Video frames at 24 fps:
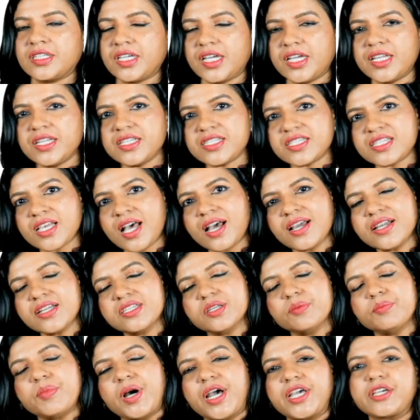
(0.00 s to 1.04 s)
inside
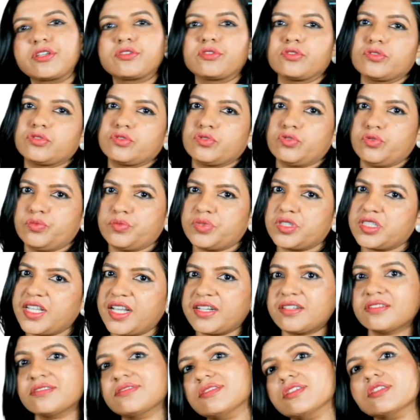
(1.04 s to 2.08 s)
the microsomes,
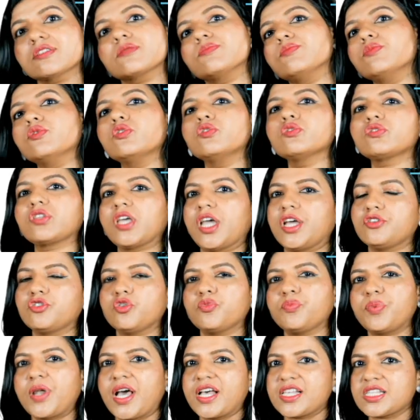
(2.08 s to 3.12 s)
that is a smooth
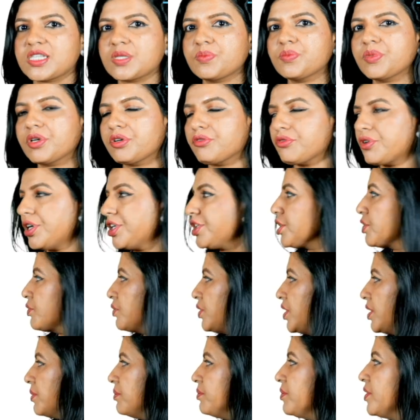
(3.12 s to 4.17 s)
endoplasmic
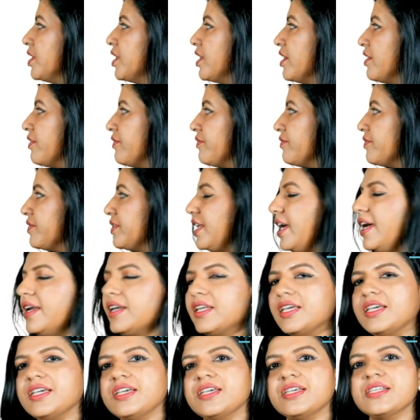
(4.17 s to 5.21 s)
reticulum,
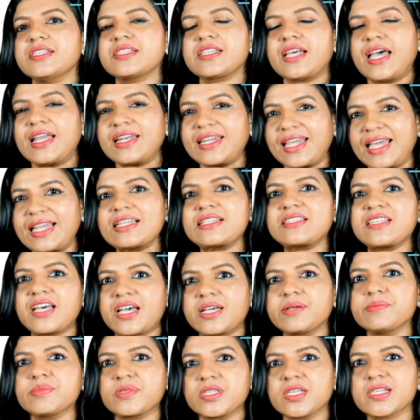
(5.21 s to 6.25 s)
there is an
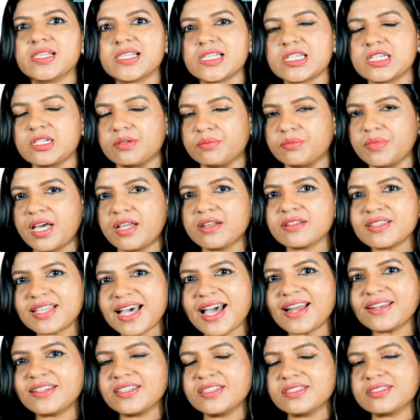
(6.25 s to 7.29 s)
enzyme system, and
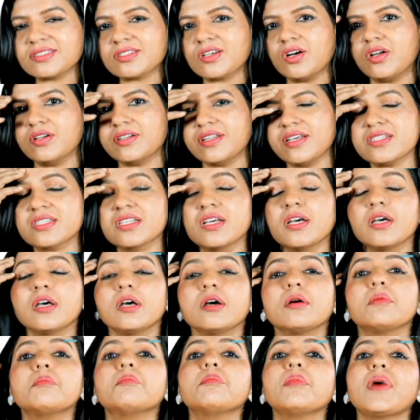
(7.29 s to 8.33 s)
that is called as
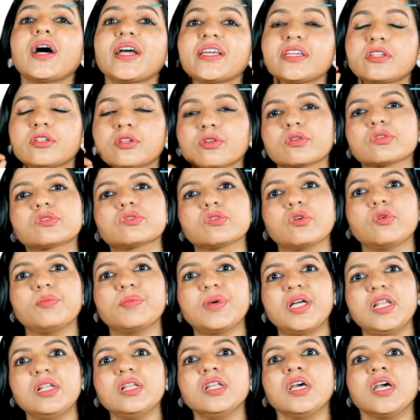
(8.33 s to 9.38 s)

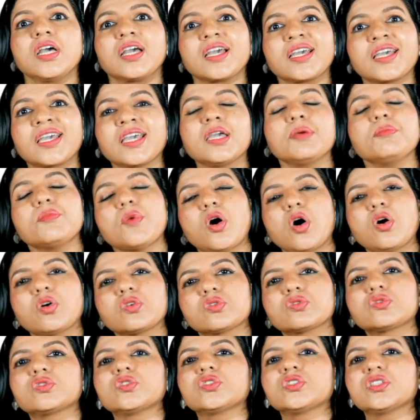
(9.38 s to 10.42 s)
microsomal heme
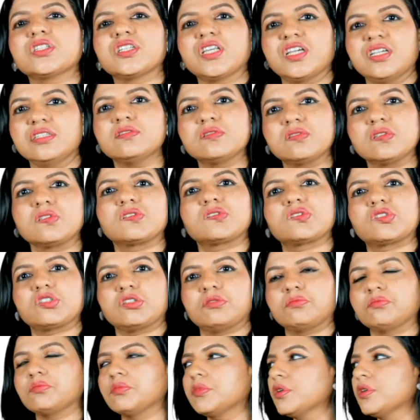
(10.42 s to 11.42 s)
oxygenase system.